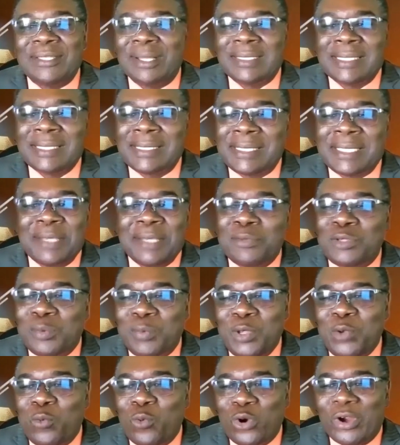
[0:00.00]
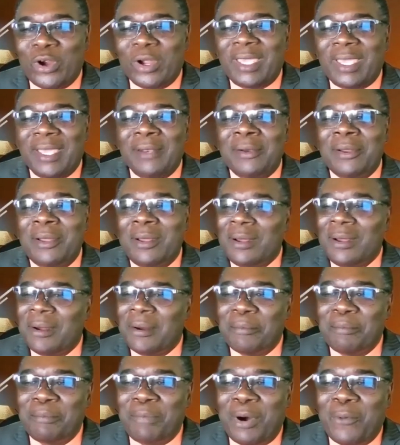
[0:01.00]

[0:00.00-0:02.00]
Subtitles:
and it doesn't seem to be working.